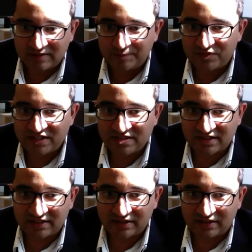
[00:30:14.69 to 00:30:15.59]
things
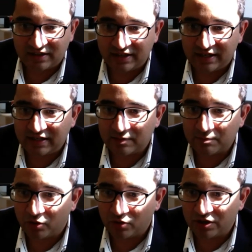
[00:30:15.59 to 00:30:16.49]
like a
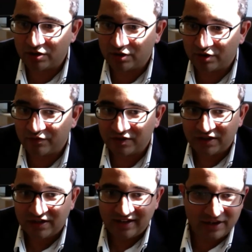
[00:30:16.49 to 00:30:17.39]
component of
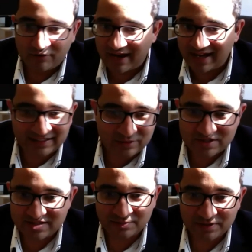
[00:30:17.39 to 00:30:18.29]
interacting with
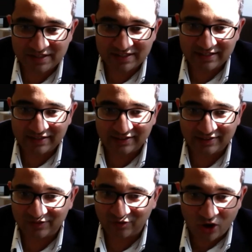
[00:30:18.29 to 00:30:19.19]
somebody
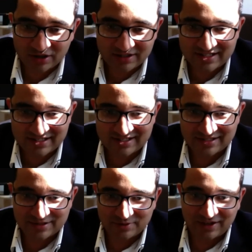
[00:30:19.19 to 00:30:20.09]
long
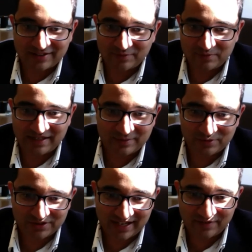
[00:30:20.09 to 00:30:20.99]
distances without even being able
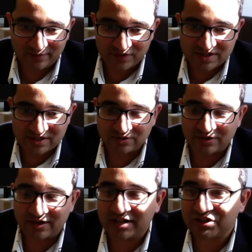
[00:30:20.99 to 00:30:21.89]
to have that physical
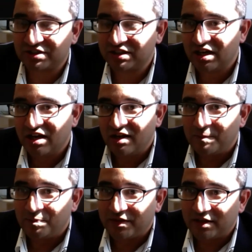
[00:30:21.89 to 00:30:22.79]
interaction.
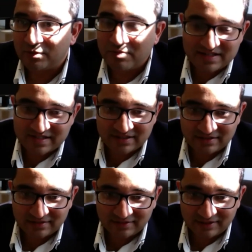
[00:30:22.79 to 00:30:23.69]

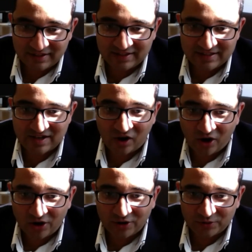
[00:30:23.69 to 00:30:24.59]
Medicine in its
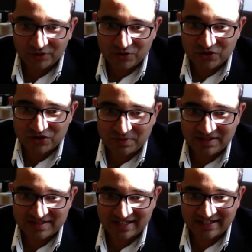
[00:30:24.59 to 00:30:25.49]
heart used to be
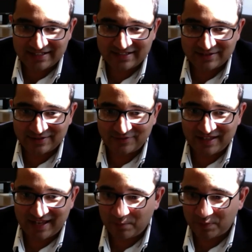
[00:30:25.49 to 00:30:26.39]
this idea of
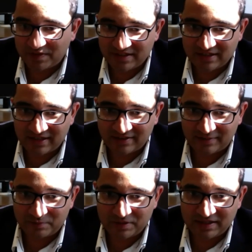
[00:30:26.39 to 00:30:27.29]
the empathy
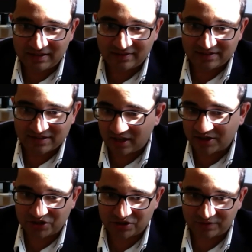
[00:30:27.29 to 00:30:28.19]
and being the
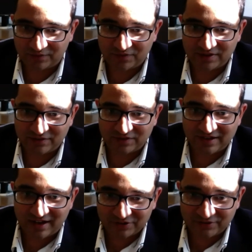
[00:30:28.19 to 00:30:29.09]
touch or the feeling of the
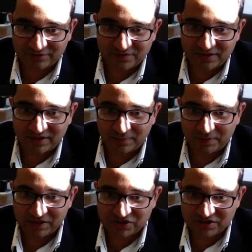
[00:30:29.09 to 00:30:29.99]
doctor and
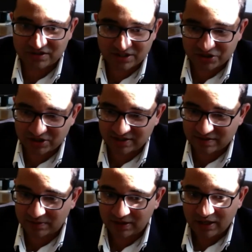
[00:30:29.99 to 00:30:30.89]
patient touching as
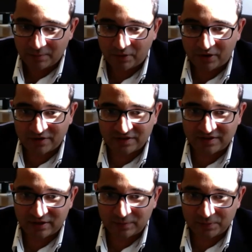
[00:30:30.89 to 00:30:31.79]
a part of the
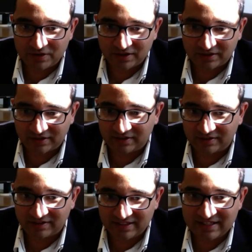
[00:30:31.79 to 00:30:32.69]
therapeutic
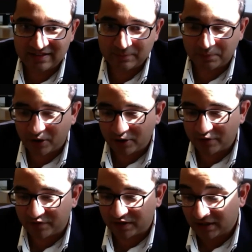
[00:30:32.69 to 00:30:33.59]
and the healing part of it.